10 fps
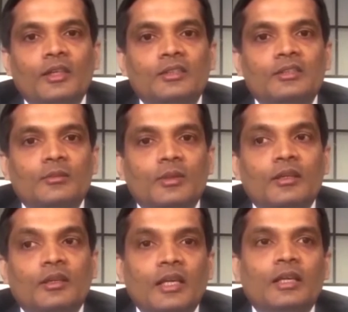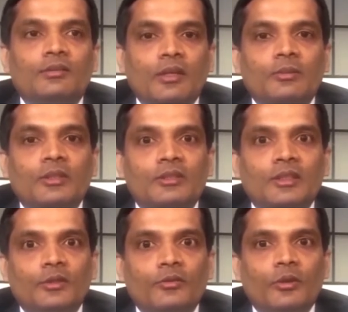till evening you will get
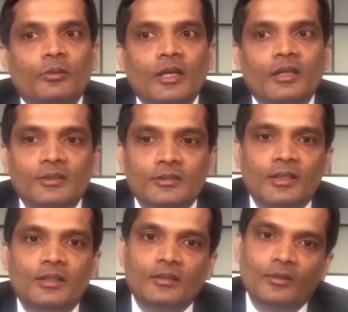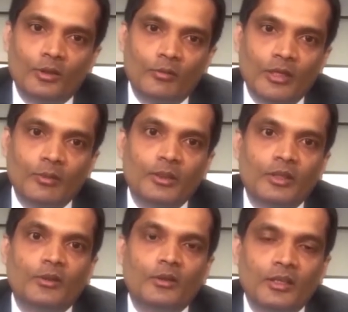hundreds of people with back pain with different
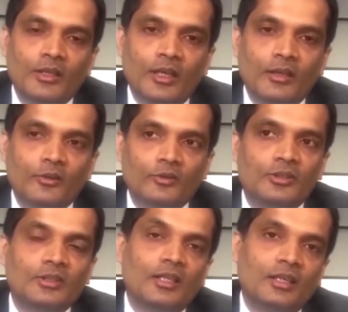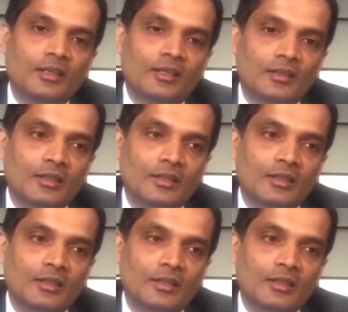descriptions. So